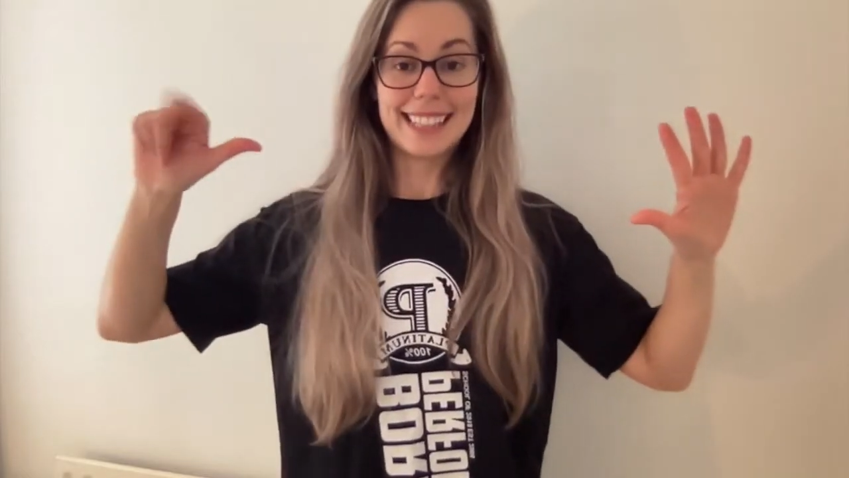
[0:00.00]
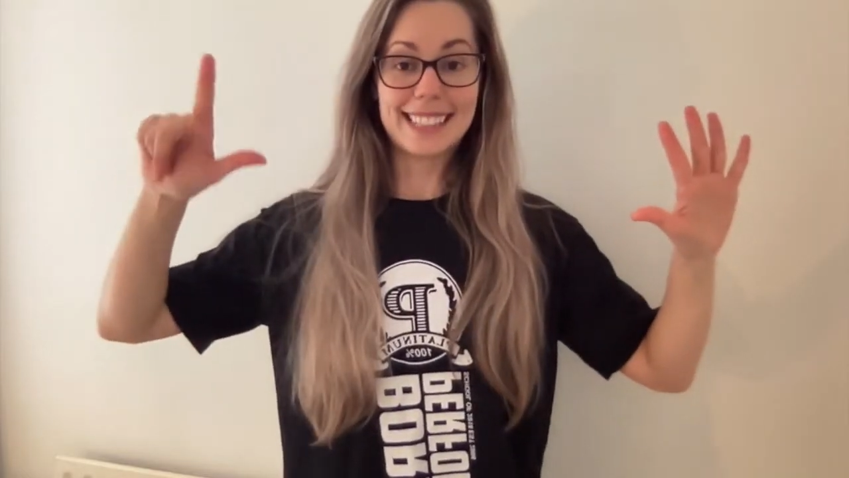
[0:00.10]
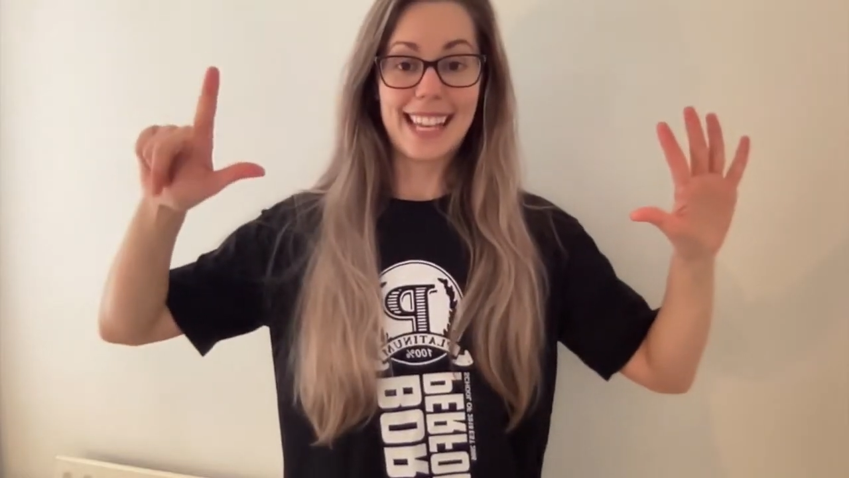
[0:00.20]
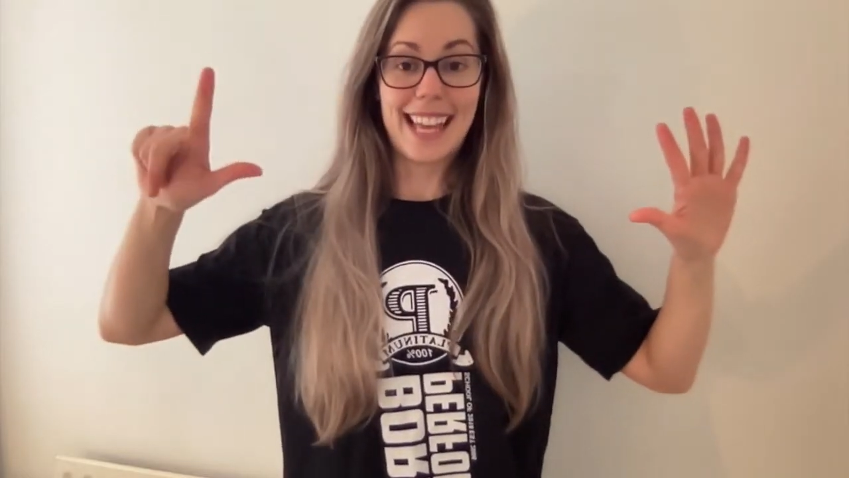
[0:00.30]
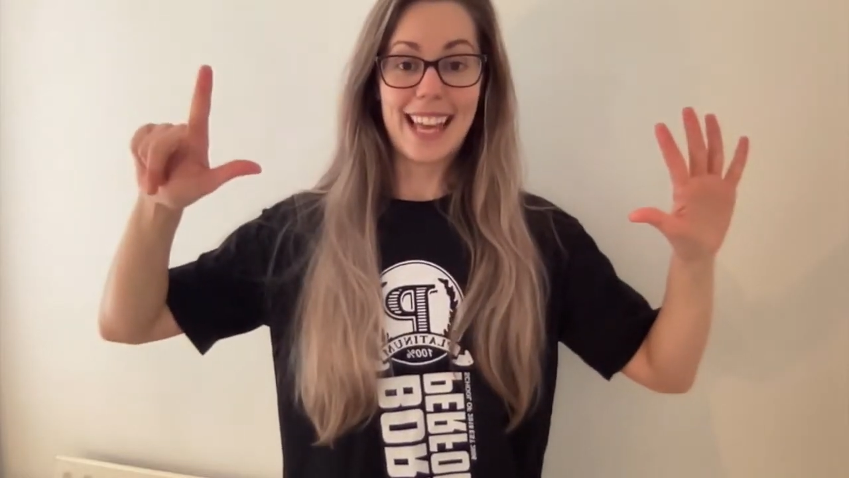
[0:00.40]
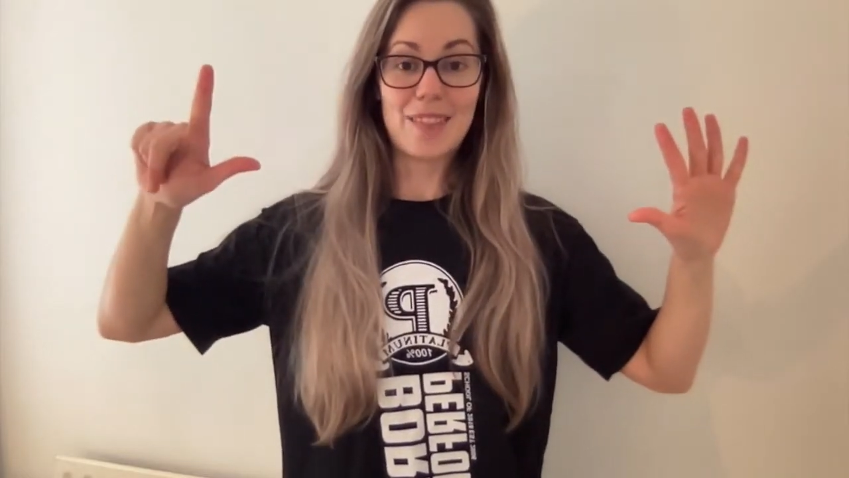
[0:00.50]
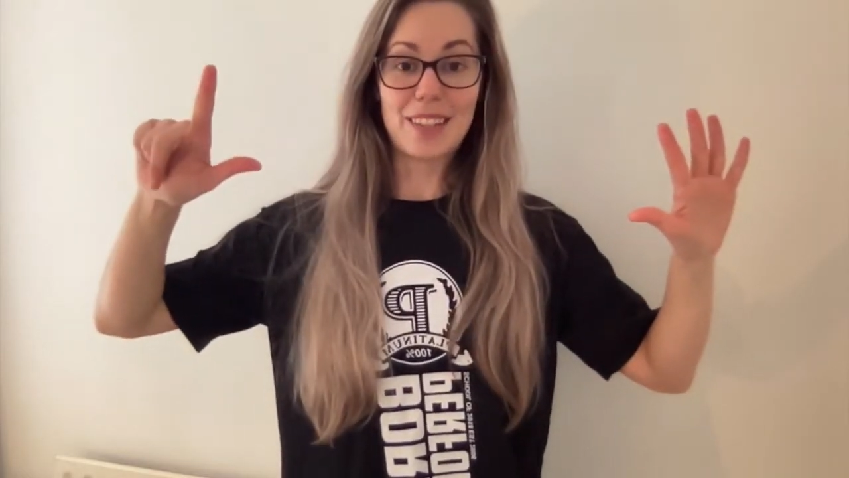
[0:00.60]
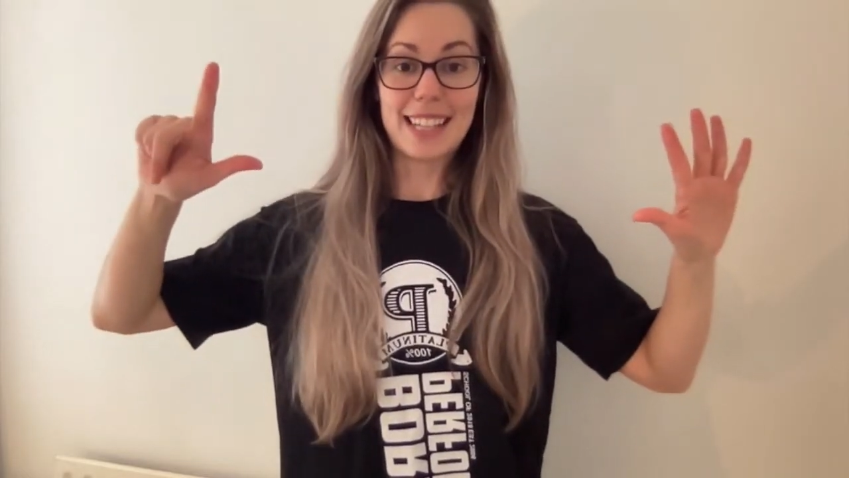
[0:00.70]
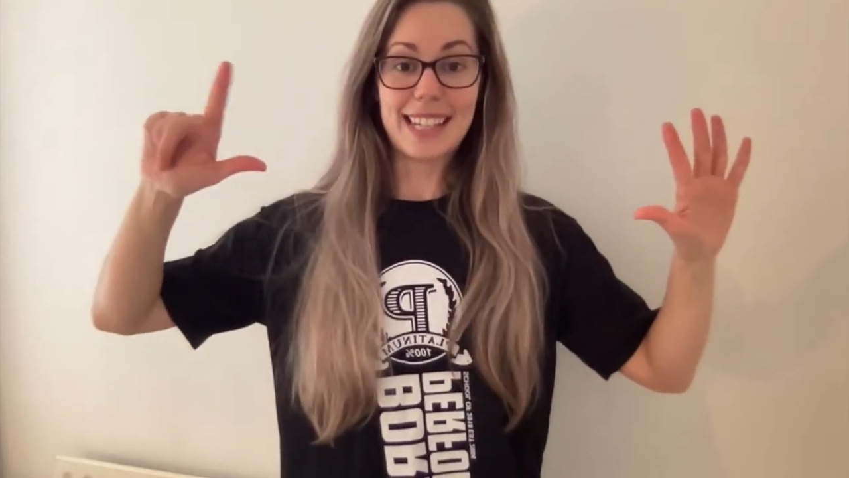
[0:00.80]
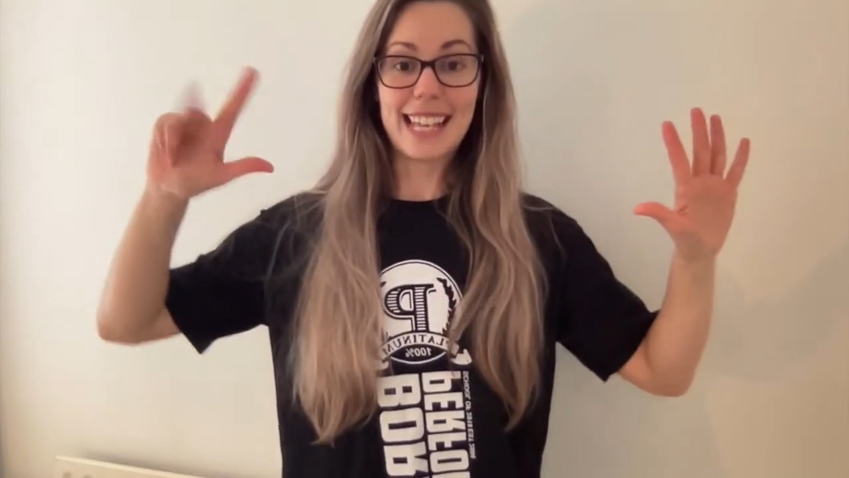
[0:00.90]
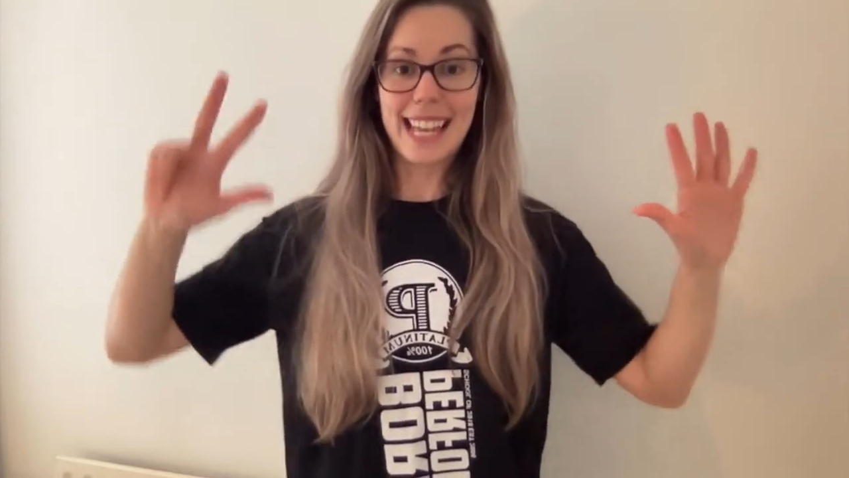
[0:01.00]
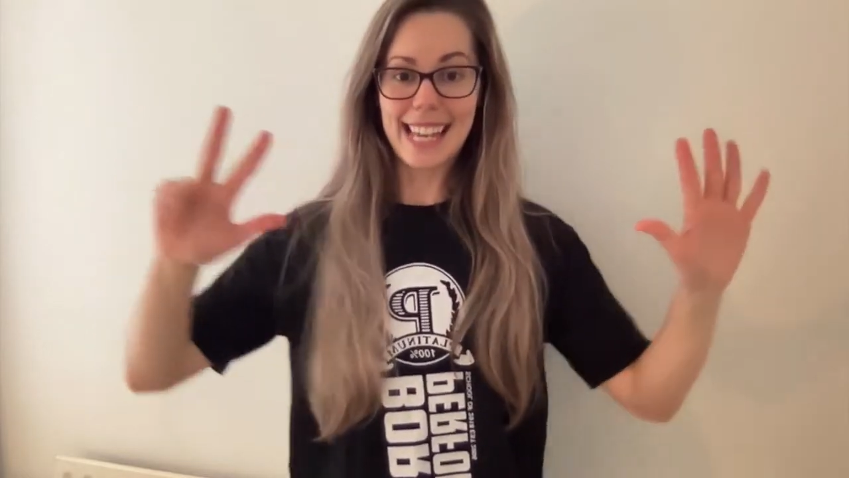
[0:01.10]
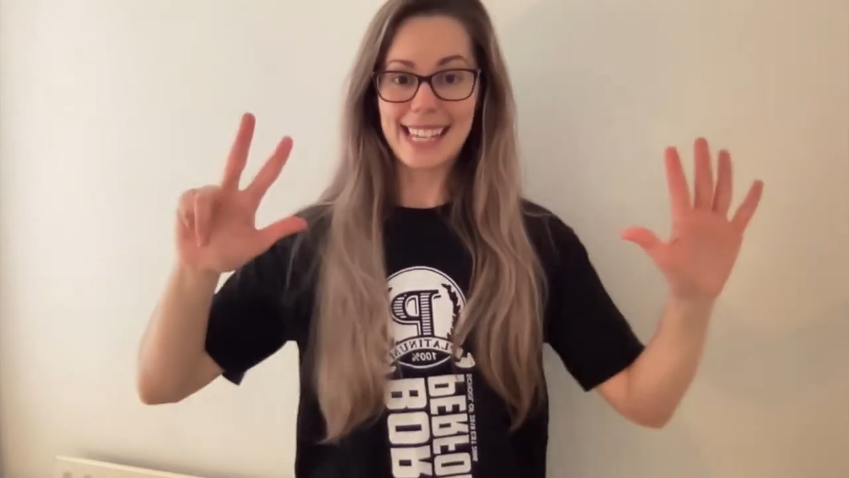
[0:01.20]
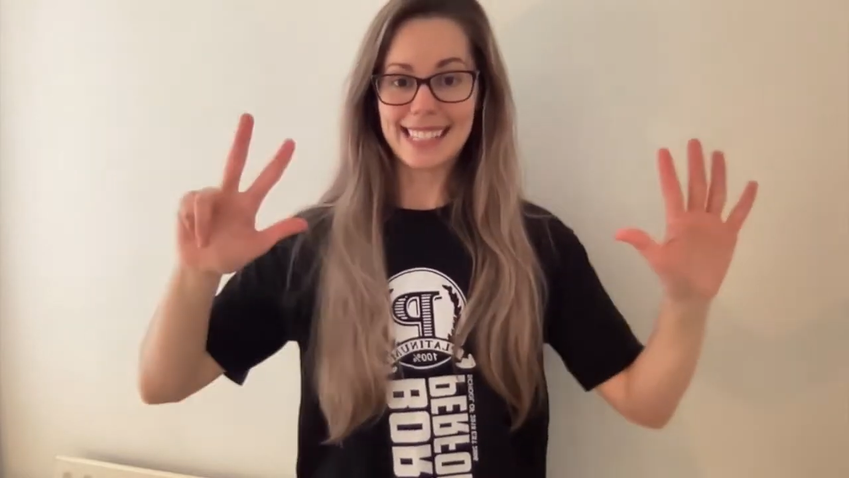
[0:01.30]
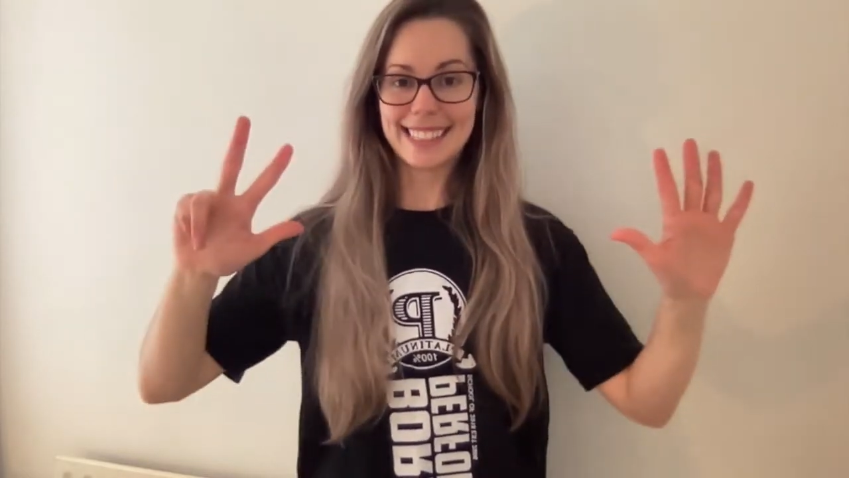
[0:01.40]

7, 8.